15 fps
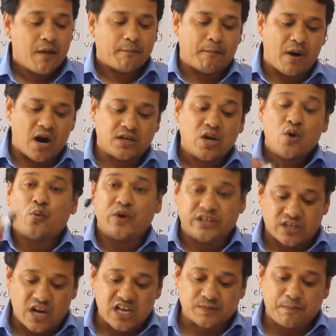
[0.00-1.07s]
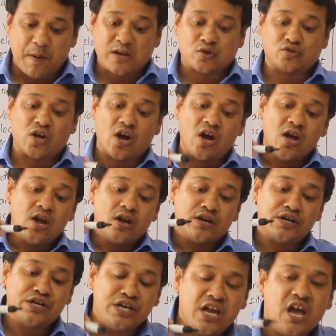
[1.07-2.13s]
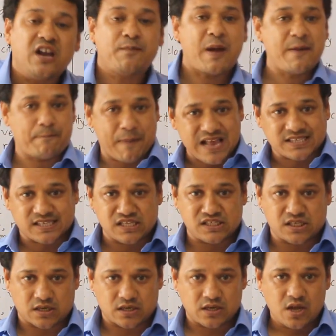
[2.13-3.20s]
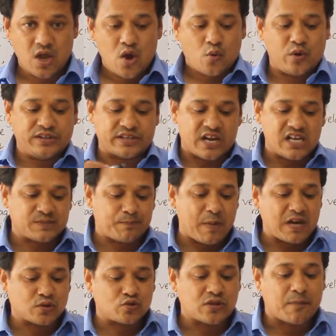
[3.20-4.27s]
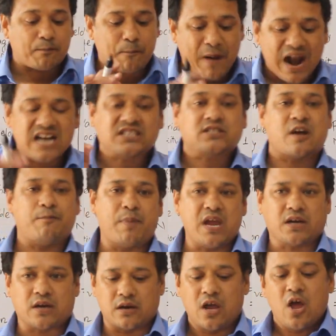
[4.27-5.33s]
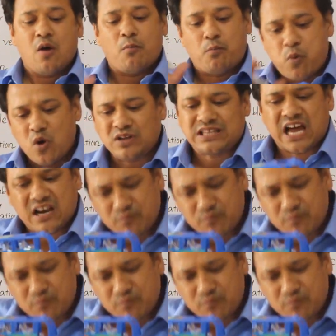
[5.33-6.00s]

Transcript: But with respect to the nearby passenger, with respect to the parts of vehicle, both are